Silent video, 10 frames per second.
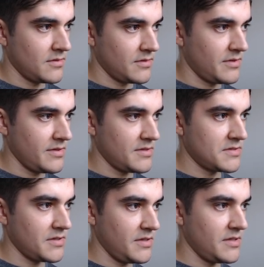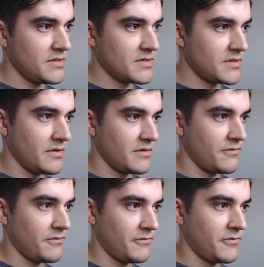this is the
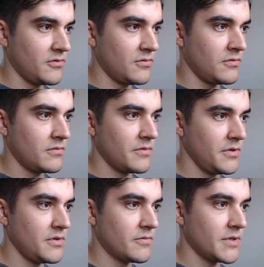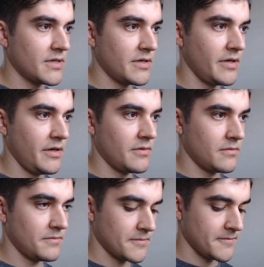full URL.
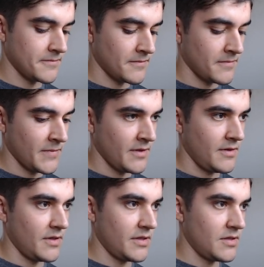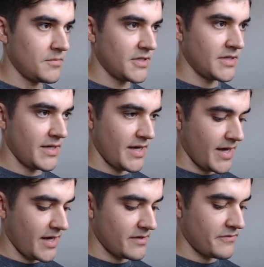And then I'm gonna
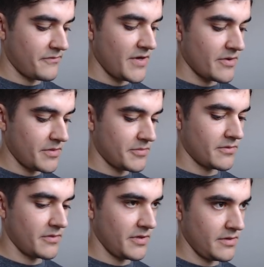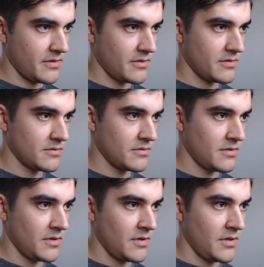add a variable here.
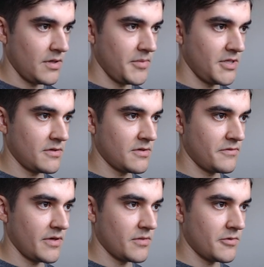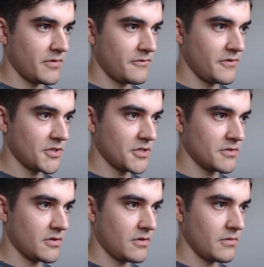I mean, not a variable, a
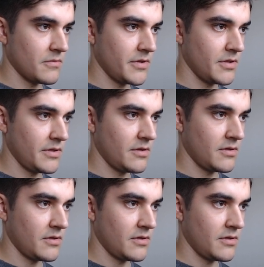function call really.